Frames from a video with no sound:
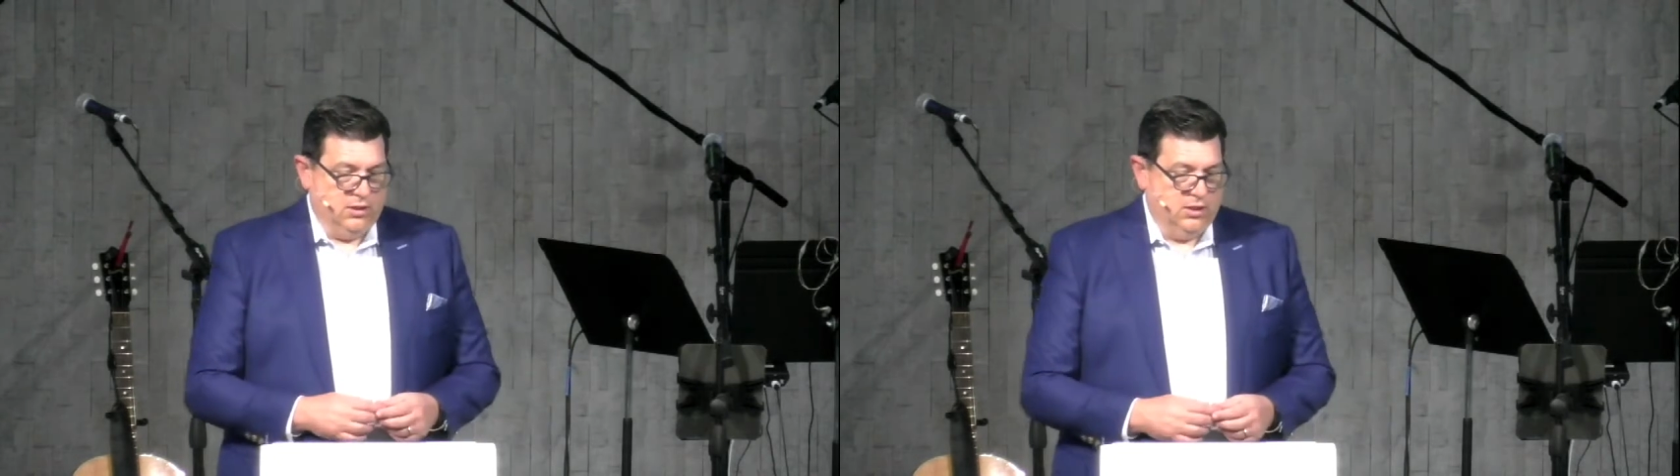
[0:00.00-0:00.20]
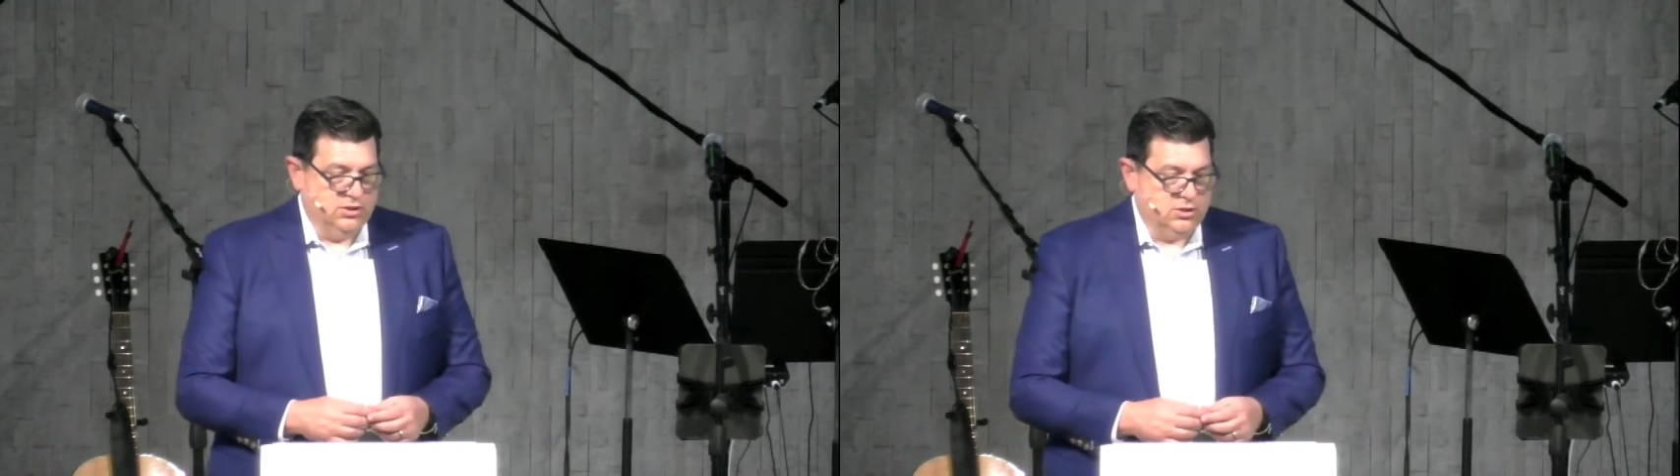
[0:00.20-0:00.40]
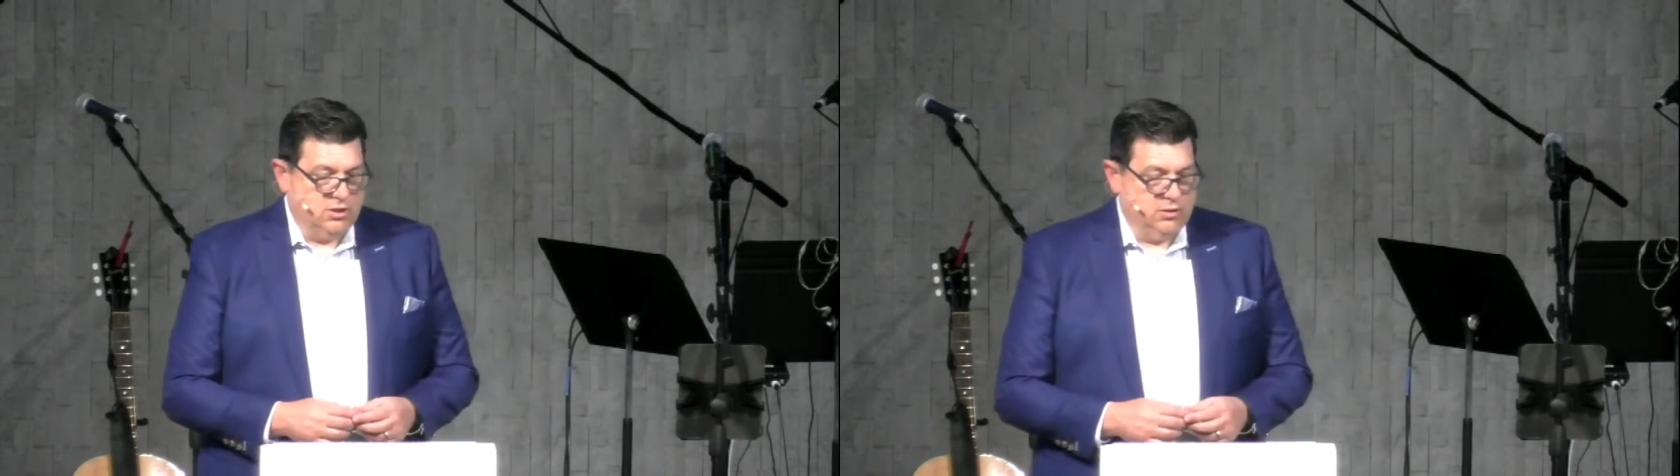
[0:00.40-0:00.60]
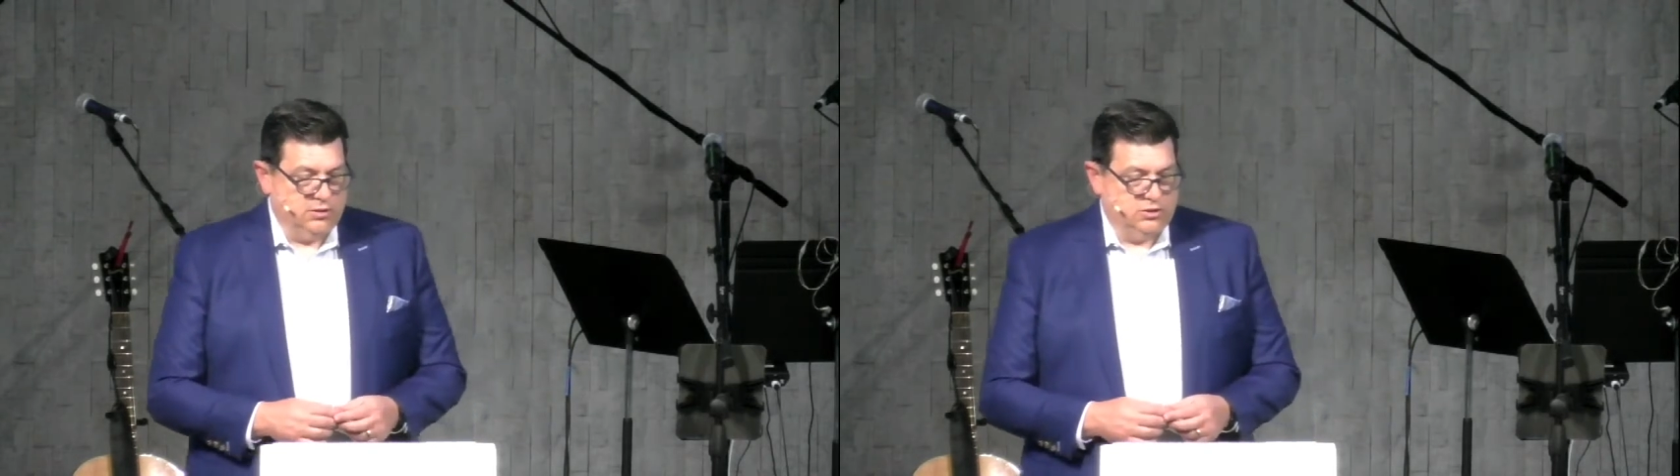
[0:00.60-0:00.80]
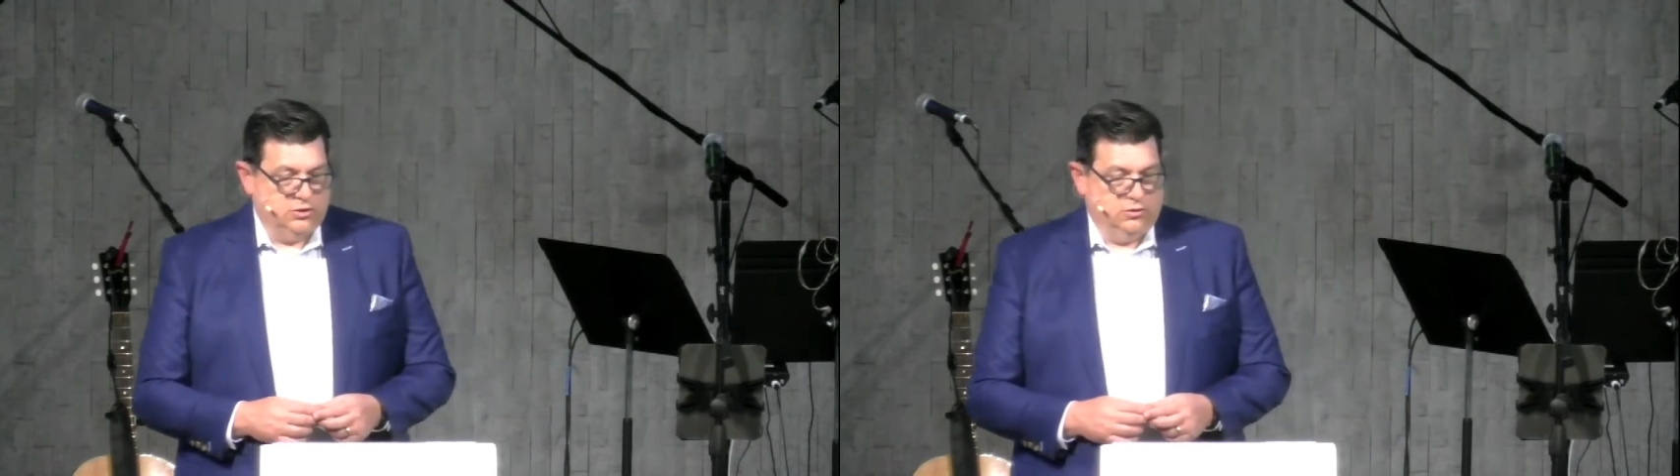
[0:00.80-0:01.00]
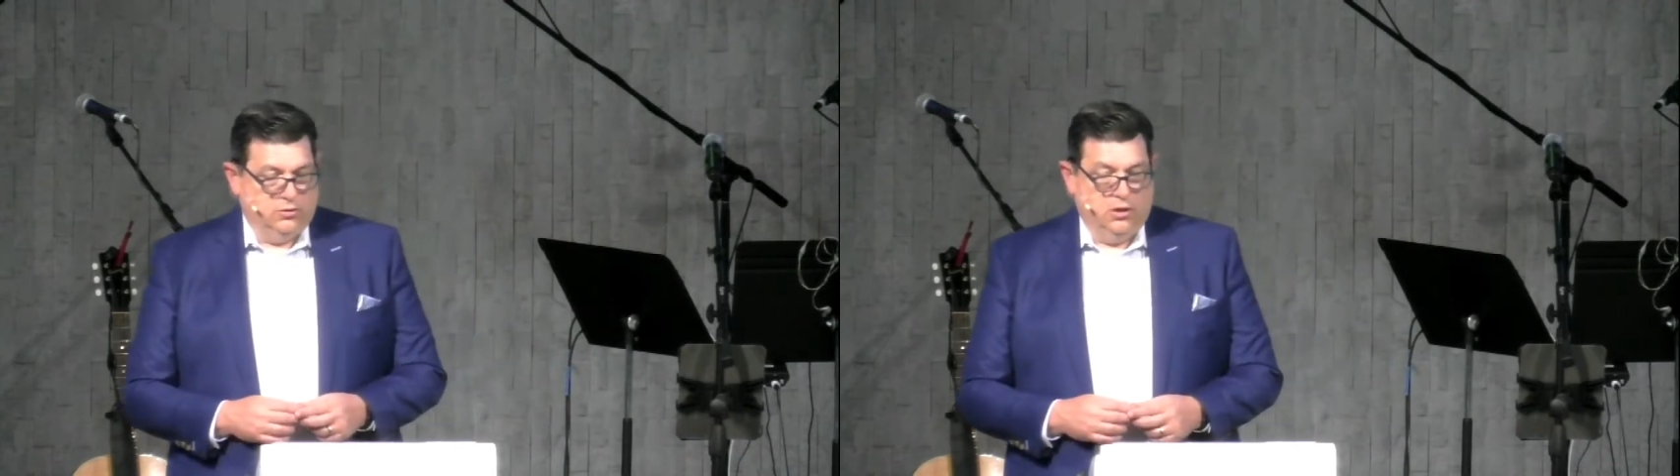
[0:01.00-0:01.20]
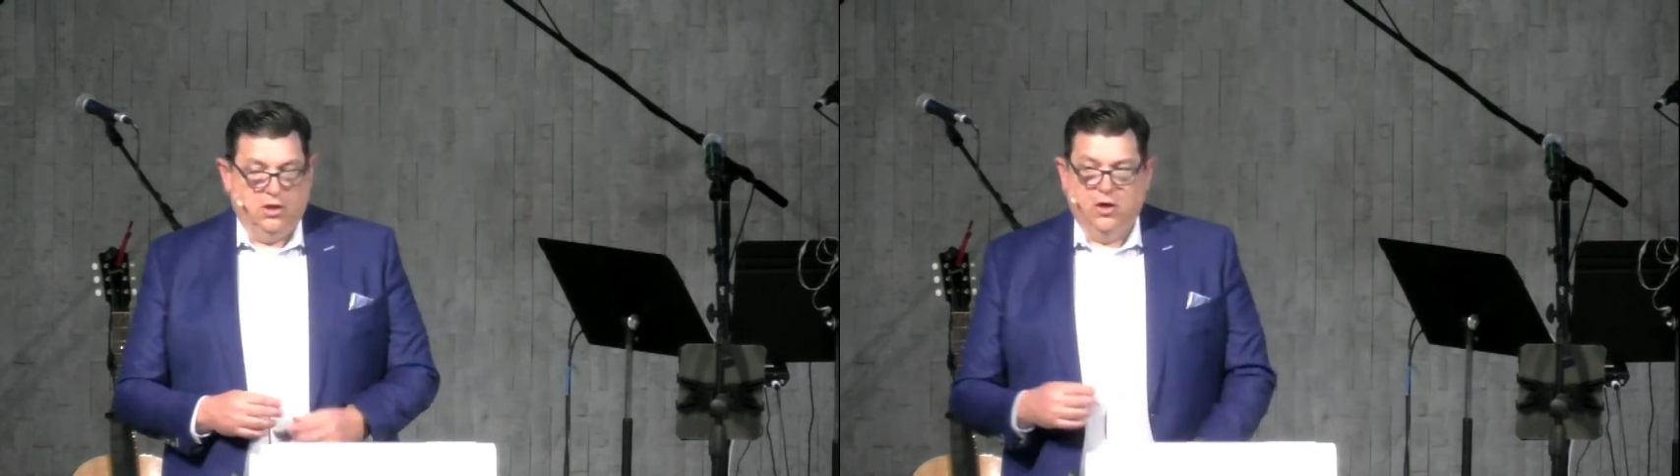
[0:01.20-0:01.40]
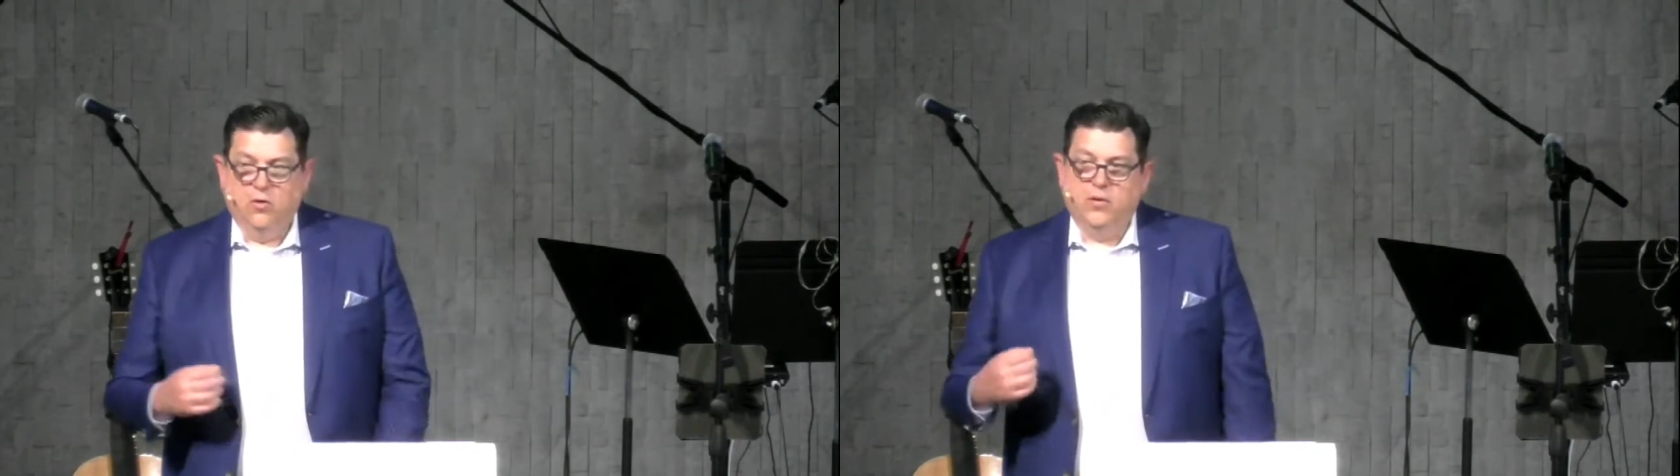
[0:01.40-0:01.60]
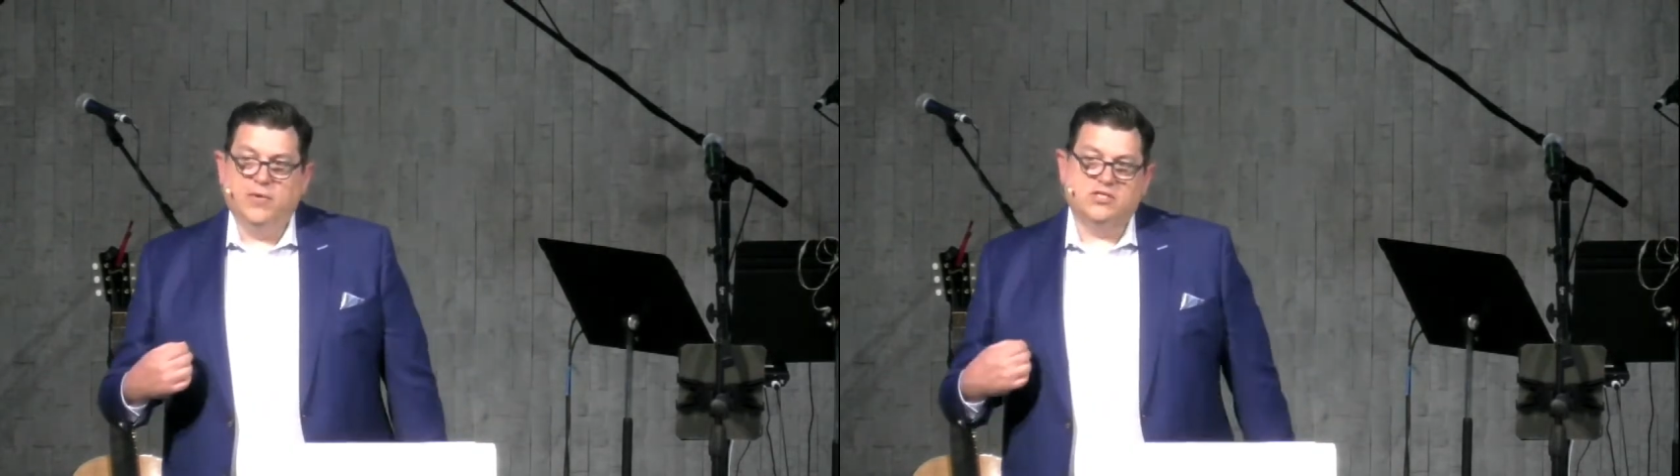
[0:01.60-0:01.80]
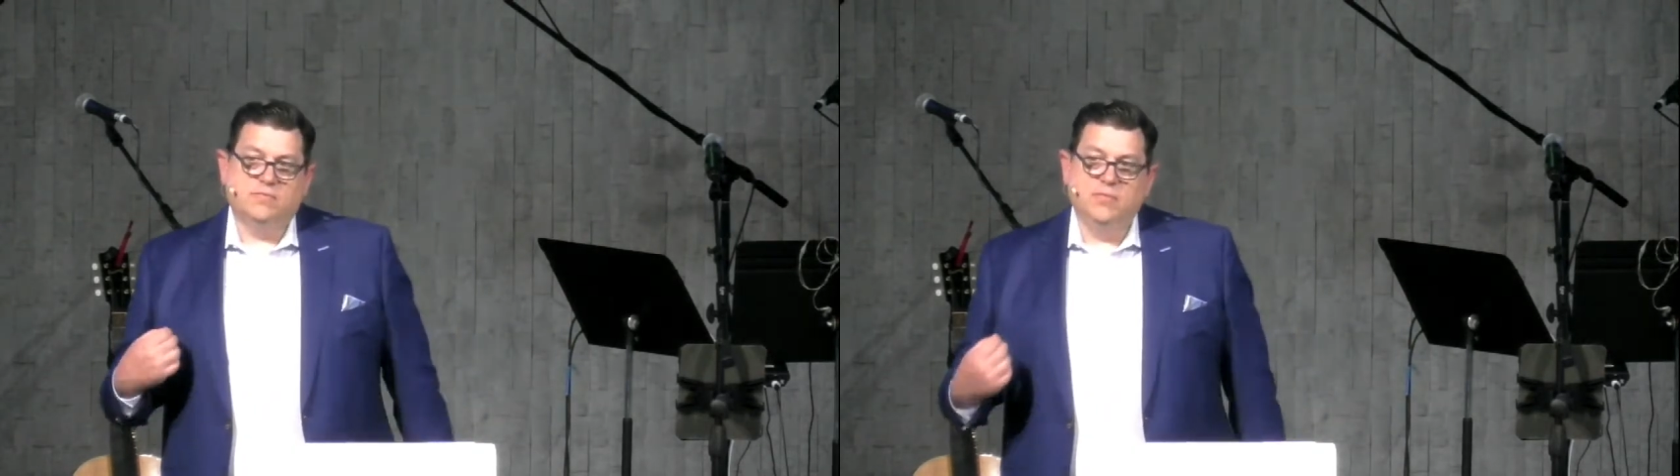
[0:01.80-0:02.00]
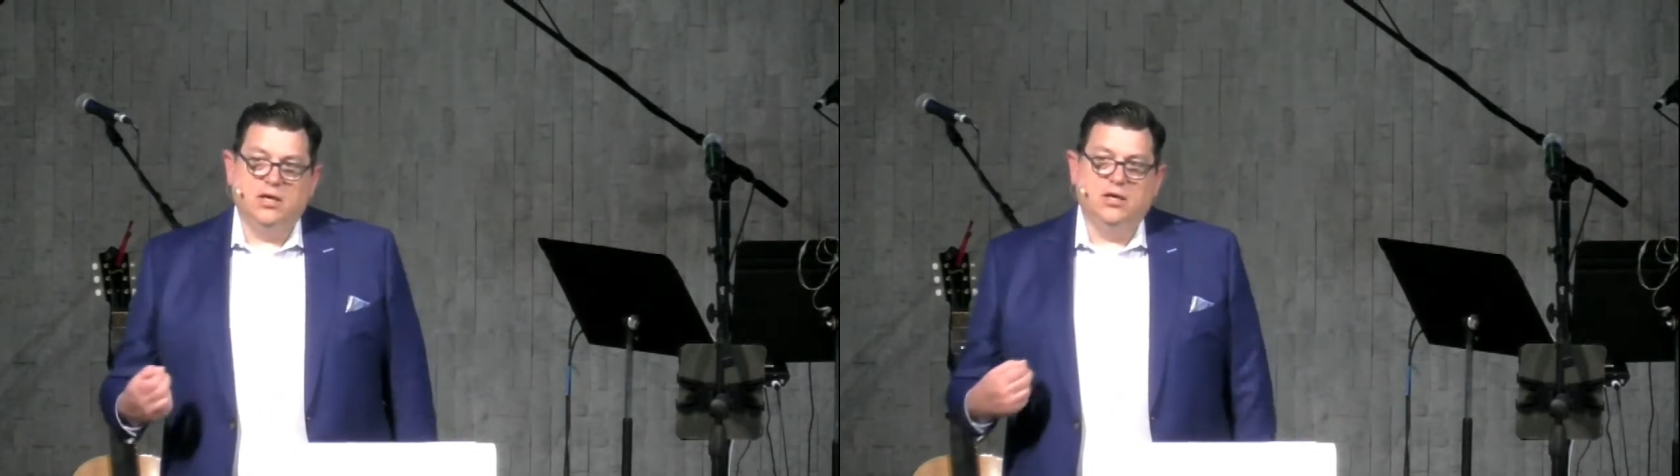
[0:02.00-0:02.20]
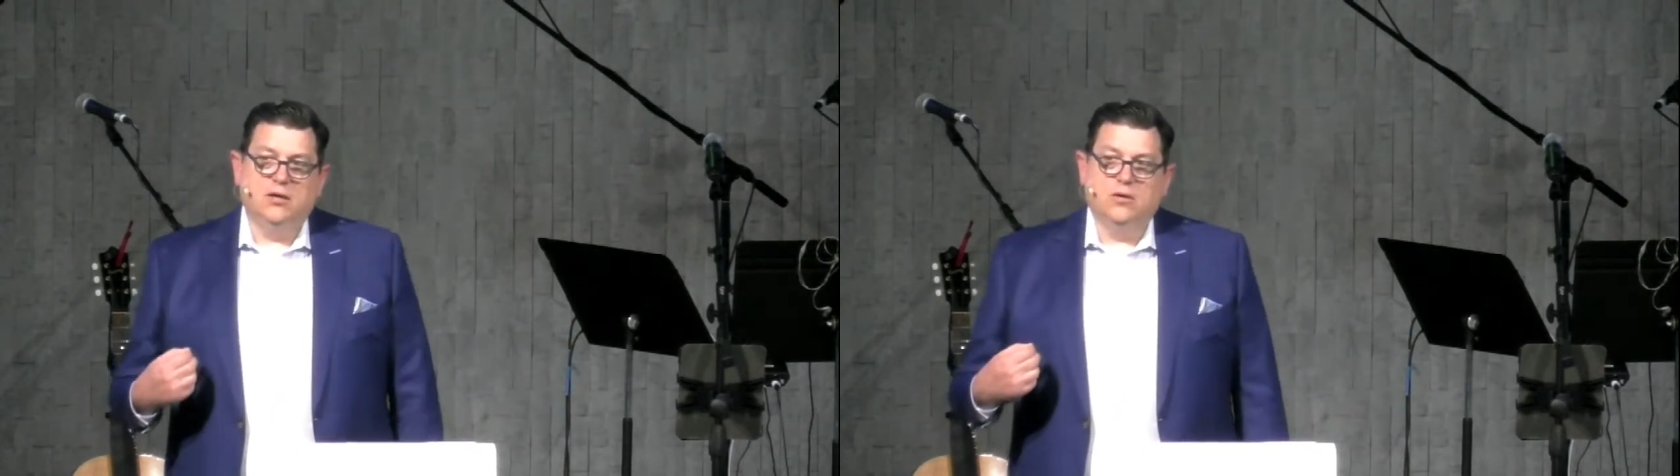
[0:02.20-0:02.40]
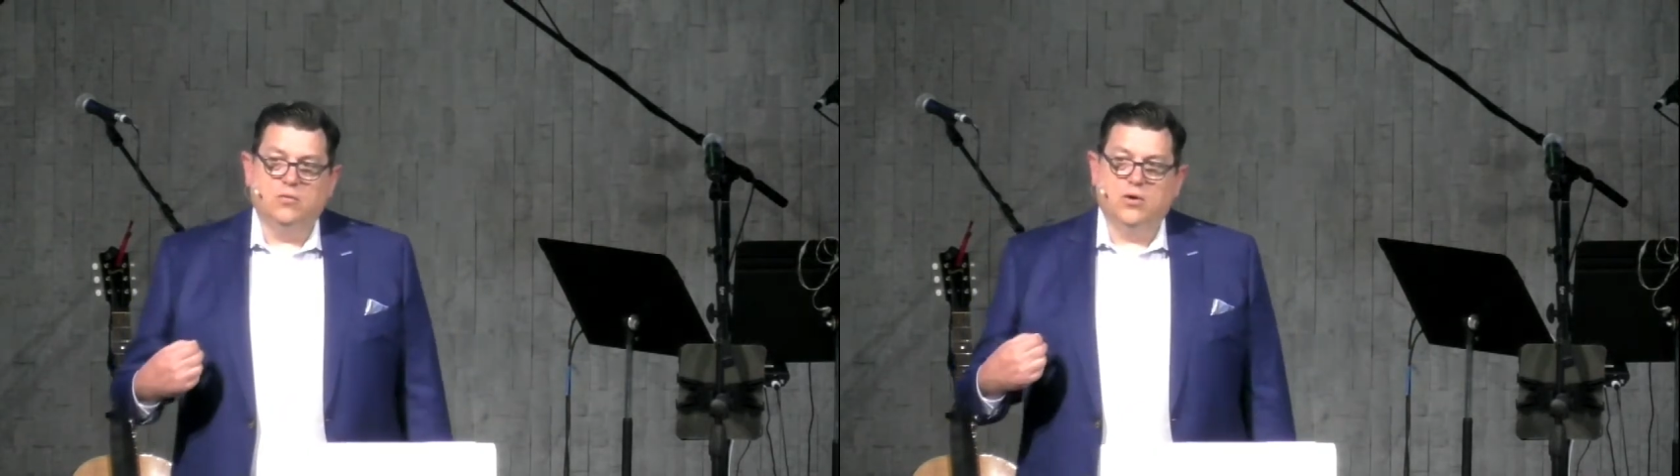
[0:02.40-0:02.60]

that He has called us to. We must mean